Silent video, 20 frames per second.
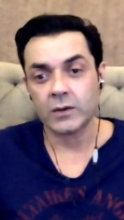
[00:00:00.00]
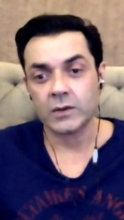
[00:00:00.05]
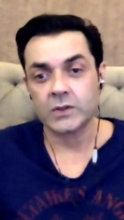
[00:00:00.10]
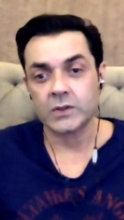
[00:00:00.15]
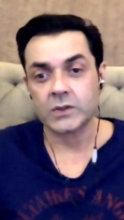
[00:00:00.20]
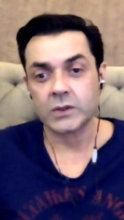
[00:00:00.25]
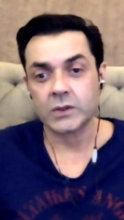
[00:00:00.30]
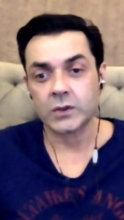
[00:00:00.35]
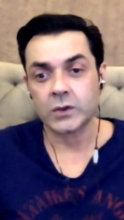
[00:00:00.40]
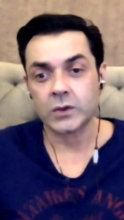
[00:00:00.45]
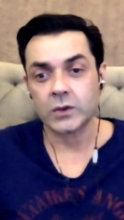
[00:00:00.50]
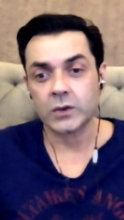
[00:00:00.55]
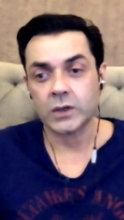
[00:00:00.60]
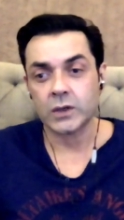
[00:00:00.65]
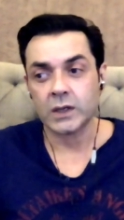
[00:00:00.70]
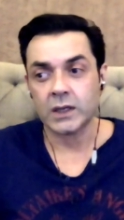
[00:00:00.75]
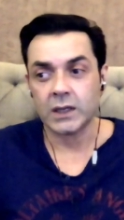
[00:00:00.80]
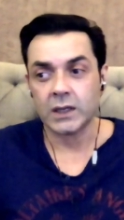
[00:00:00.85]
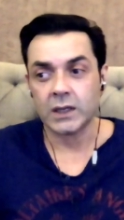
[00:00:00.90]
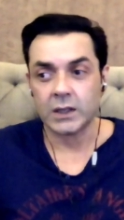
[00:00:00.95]
So
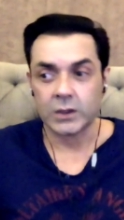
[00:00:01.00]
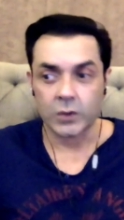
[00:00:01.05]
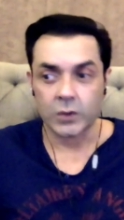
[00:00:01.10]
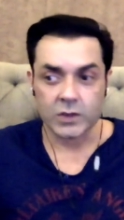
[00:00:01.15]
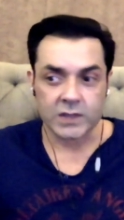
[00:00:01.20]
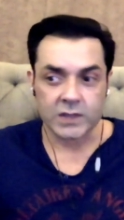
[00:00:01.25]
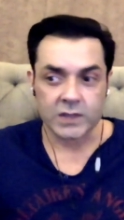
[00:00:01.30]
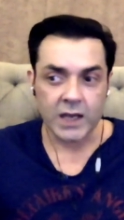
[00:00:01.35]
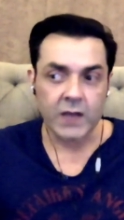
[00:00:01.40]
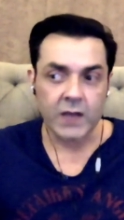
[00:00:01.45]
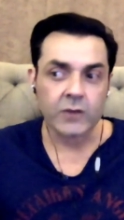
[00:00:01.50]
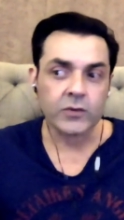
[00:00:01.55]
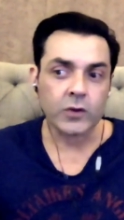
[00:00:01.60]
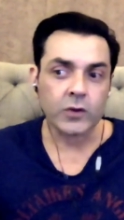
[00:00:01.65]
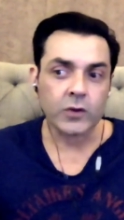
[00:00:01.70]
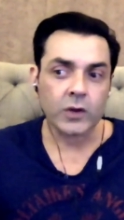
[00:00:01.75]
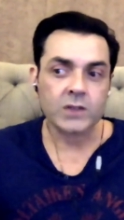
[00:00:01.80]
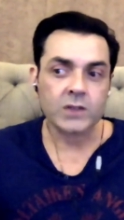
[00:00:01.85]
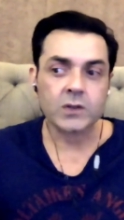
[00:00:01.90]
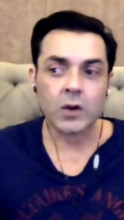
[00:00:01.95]
those kind of
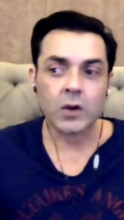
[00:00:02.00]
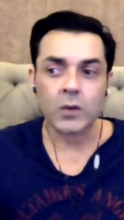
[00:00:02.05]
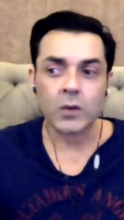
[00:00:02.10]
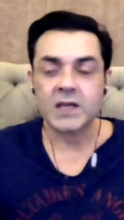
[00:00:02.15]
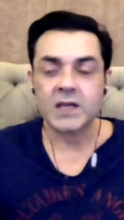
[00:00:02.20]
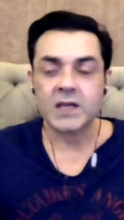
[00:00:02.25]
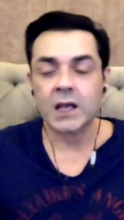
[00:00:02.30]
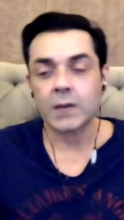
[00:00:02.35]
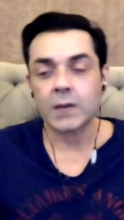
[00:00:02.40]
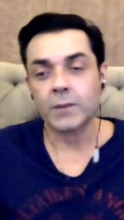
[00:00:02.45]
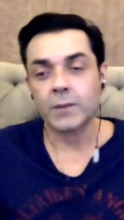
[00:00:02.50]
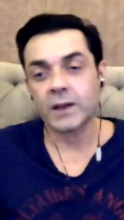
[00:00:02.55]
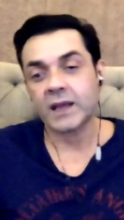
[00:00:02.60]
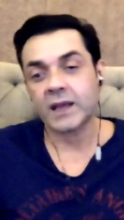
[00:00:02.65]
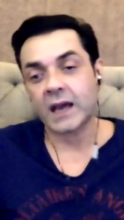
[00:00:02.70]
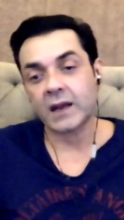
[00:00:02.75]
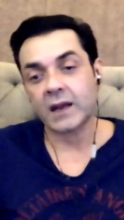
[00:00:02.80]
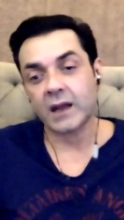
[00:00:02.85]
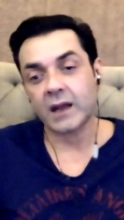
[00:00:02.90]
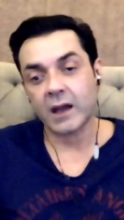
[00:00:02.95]
thoughts always help
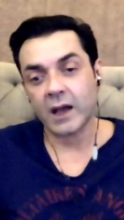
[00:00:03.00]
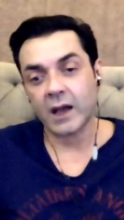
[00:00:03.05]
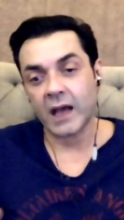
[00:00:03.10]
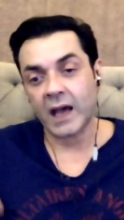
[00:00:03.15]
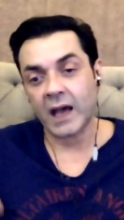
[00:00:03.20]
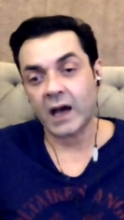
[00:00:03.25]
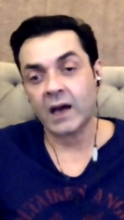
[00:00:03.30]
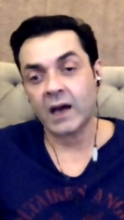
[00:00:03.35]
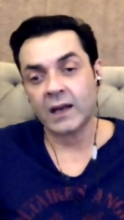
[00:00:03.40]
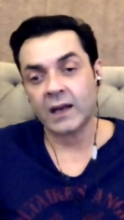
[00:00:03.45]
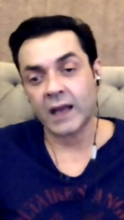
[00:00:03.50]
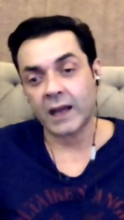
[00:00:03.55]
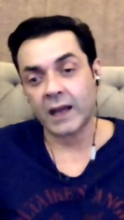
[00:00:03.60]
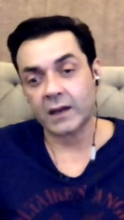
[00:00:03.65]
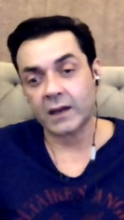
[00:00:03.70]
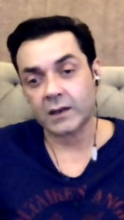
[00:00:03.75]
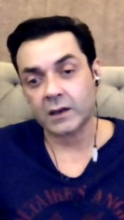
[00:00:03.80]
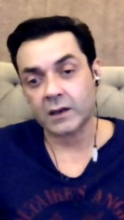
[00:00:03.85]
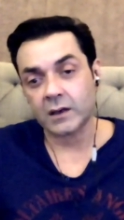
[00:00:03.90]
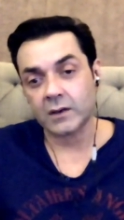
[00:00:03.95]
a an
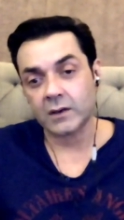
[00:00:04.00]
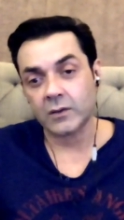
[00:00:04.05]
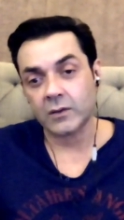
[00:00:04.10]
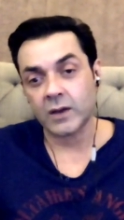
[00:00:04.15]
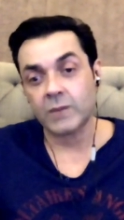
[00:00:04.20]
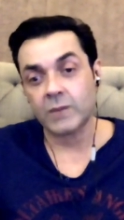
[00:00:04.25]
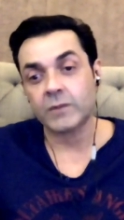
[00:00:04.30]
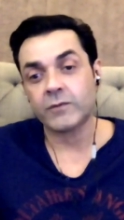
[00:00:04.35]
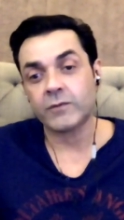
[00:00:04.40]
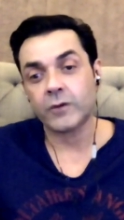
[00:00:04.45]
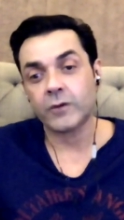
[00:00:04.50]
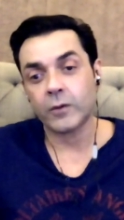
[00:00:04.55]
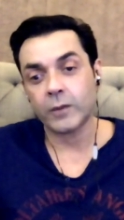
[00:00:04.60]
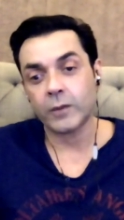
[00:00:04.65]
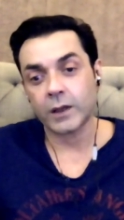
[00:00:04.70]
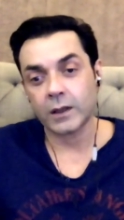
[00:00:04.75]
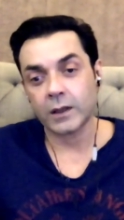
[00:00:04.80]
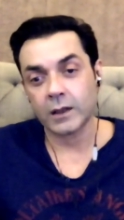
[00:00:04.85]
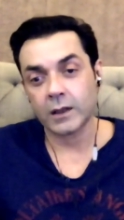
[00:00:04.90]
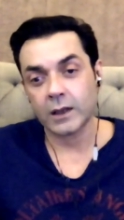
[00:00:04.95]
actor while performing.